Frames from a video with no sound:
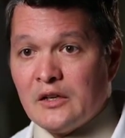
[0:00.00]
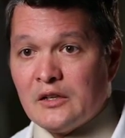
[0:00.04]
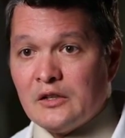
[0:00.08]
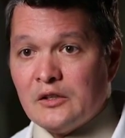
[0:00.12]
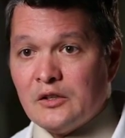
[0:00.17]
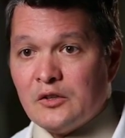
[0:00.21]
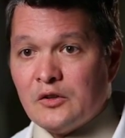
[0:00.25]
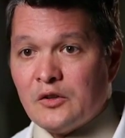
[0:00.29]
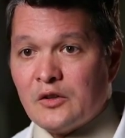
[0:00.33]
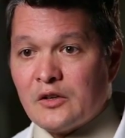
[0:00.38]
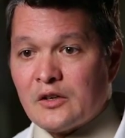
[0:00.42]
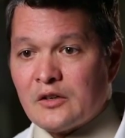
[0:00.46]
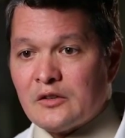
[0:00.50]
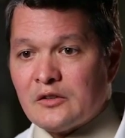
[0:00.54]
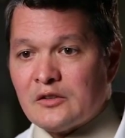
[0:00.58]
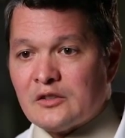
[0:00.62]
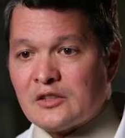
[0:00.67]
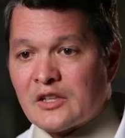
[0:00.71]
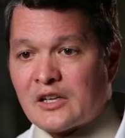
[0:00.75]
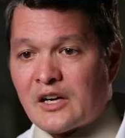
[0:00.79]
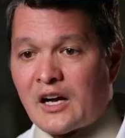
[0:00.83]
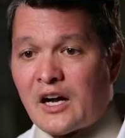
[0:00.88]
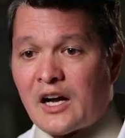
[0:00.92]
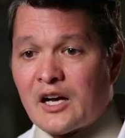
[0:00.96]

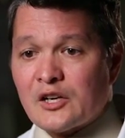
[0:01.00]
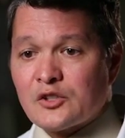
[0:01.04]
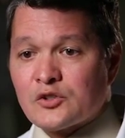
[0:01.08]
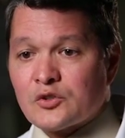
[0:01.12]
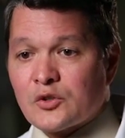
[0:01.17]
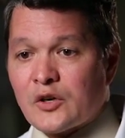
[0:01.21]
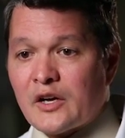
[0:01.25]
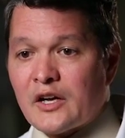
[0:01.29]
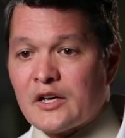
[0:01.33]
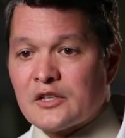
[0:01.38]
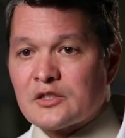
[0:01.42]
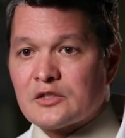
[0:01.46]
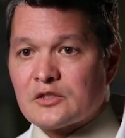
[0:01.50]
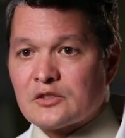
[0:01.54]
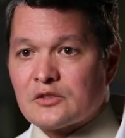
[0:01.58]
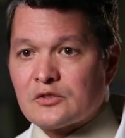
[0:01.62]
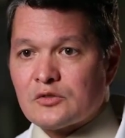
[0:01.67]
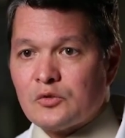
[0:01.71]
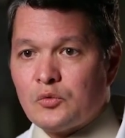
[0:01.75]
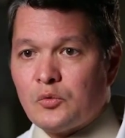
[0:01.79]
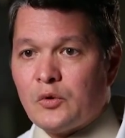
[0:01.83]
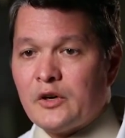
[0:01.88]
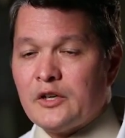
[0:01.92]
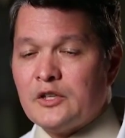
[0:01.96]
to
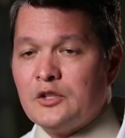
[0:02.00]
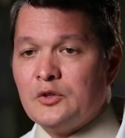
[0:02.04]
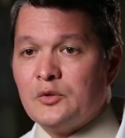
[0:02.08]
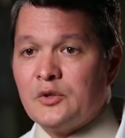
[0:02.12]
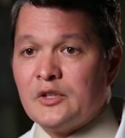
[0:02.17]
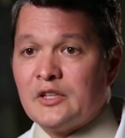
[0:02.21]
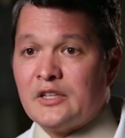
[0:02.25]
contrast what you